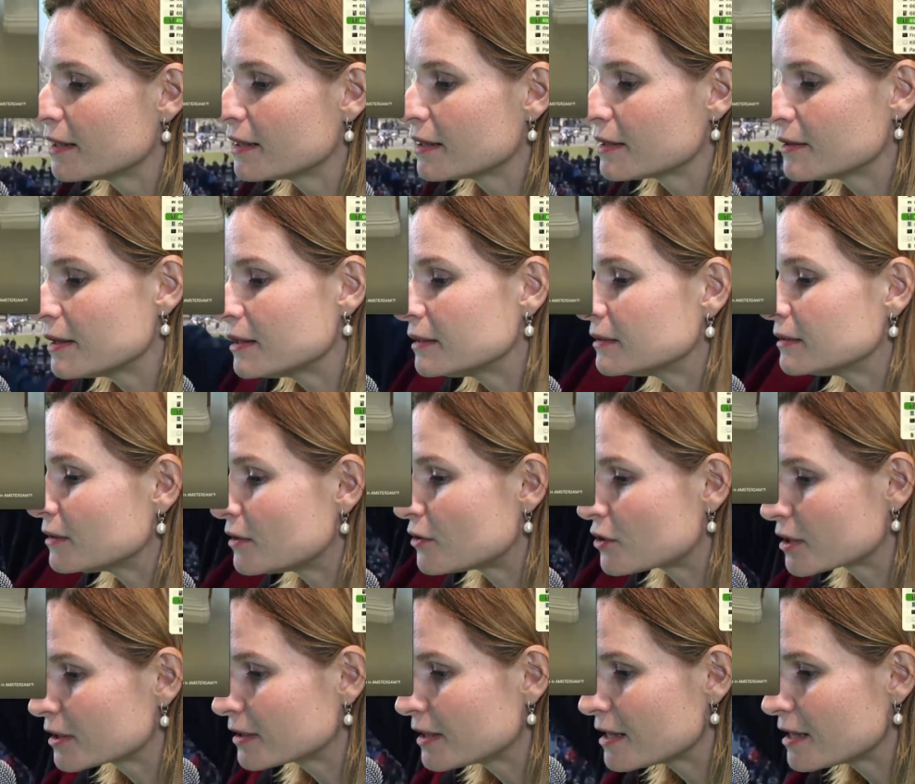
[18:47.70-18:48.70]
then
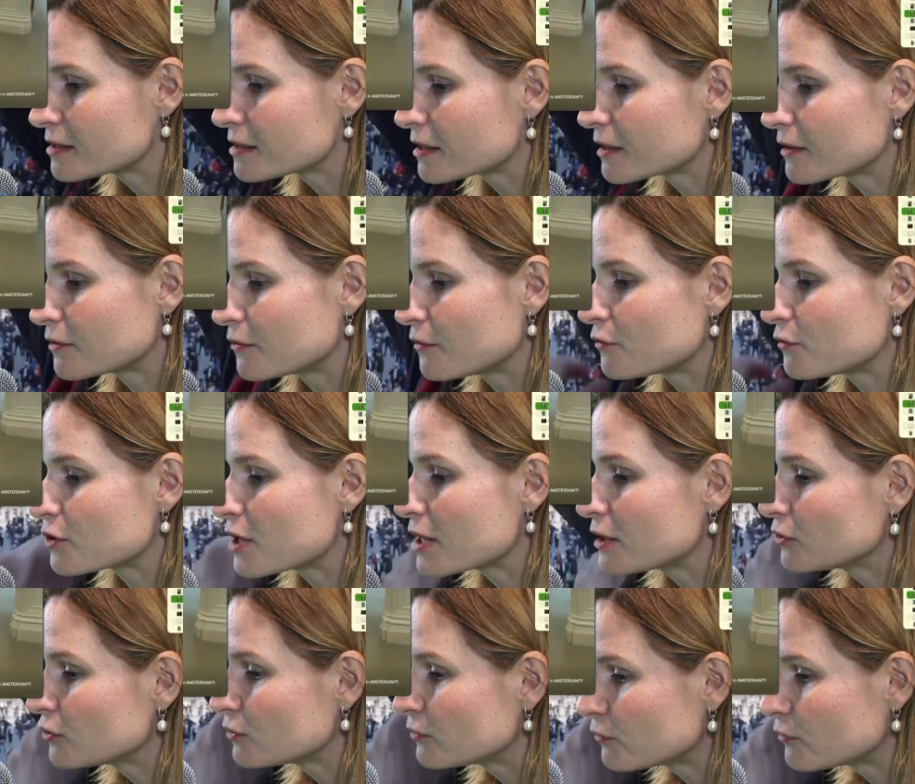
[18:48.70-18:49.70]
organizing the referendum